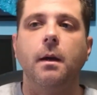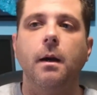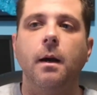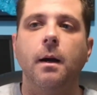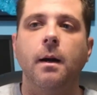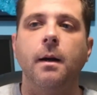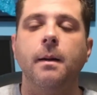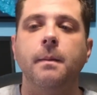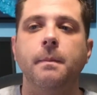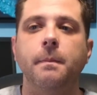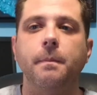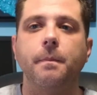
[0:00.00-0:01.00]

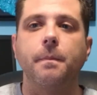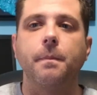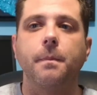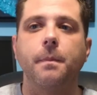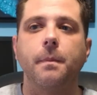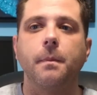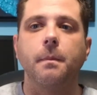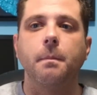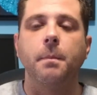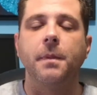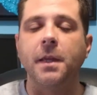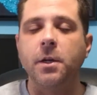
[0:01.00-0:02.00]

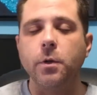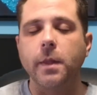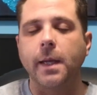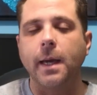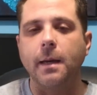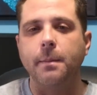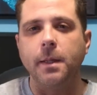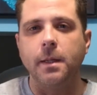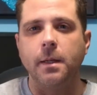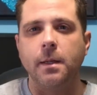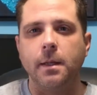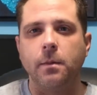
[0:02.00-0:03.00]
But they knew that
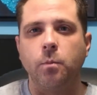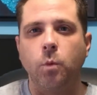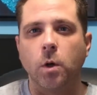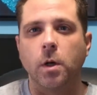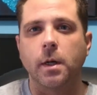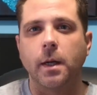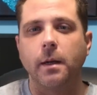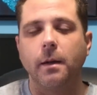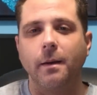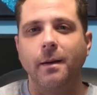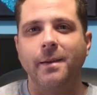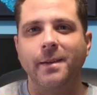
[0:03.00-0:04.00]
ketamine did work
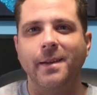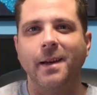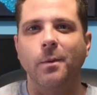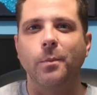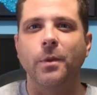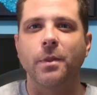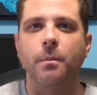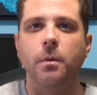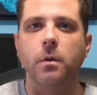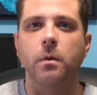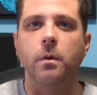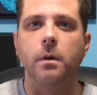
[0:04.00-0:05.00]
and did help with the
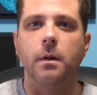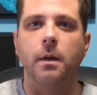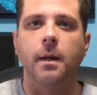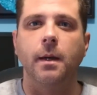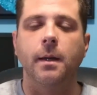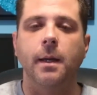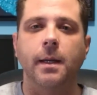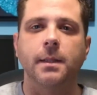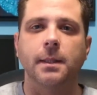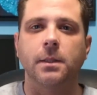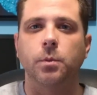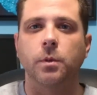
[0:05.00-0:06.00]
mood, and I
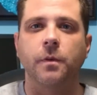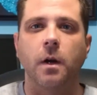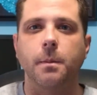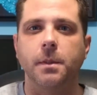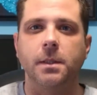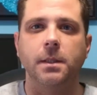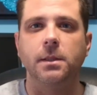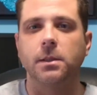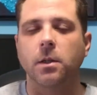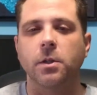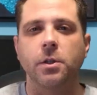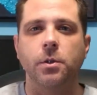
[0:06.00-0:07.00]
guess that's where pharmacies
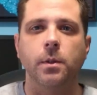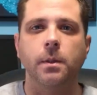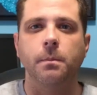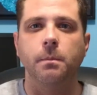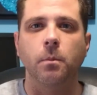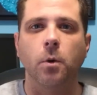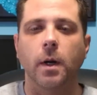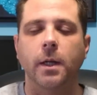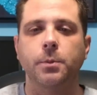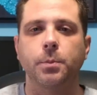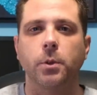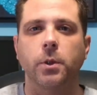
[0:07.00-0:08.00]
started doing more
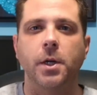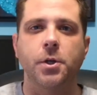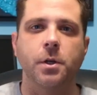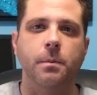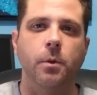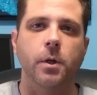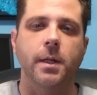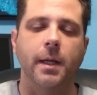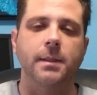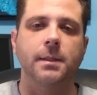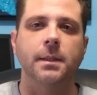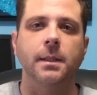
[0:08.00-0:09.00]
exploration and more
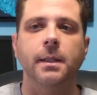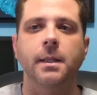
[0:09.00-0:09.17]
testing.